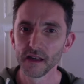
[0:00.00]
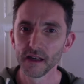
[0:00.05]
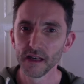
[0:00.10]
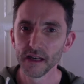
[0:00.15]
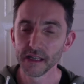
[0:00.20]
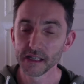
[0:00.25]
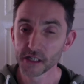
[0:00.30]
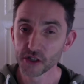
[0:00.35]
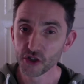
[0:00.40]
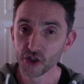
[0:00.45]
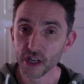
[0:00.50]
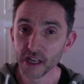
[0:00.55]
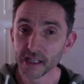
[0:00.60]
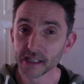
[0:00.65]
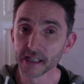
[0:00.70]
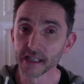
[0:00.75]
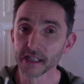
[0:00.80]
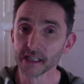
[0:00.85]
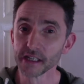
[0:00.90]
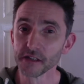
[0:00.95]
It's
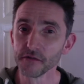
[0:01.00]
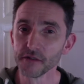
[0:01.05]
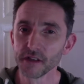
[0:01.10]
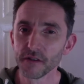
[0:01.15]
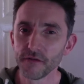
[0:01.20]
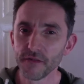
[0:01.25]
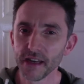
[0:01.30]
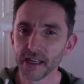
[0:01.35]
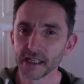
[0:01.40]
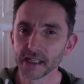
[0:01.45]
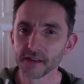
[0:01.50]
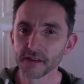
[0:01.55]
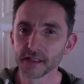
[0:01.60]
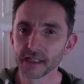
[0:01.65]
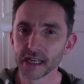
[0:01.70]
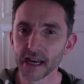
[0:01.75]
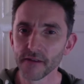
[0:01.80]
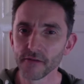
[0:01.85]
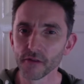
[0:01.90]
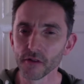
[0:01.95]
Jesus who defeated the
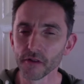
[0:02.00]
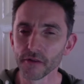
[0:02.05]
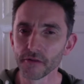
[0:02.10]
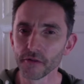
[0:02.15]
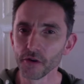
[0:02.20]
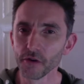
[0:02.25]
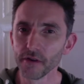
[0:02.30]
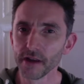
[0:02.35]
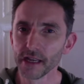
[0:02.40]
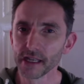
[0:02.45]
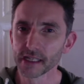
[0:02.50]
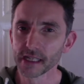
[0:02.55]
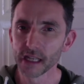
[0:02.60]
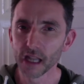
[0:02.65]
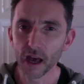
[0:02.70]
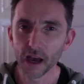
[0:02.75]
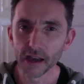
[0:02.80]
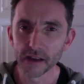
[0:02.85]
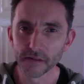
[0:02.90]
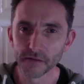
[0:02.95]
devil through his
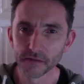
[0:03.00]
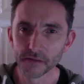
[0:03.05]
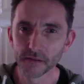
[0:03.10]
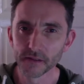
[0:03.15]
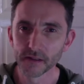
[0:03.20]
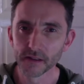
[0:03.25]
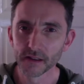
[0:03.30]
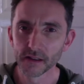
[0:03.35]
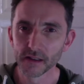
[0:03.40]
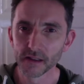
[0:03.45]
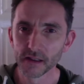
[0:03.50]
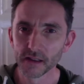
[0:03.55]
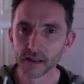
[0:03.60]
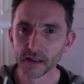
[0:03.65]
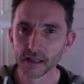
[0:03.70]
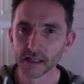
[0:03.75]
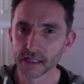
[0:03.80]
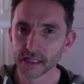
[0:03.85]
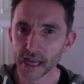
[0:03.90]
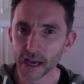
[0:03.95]
life,
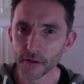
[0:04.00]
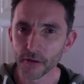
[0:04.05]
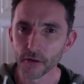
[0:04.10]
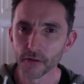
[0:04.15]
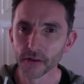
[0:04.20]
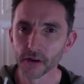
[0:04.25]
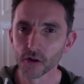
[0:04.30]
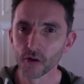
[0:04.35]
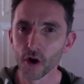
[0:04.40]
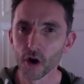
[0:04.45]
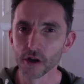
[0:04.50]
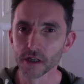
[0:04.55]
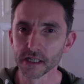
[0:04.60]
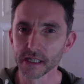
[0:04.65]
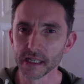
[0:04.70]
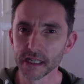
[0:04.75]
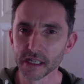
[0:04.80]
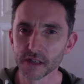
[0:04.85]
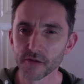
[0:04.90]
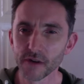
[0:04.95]
his death on the cross
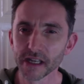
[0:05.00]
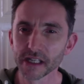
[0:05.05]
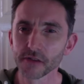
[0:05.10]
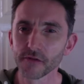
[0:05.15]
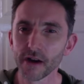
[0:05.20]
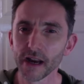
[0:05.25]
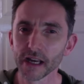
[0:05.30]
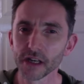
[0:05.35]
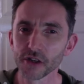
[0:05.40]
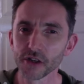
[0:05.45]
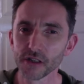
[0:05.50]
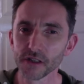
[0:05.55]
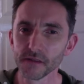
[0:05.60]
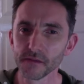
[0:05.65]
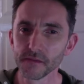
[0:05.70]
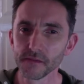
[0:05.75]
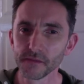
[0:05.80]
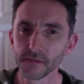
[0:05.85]
and his resurrection.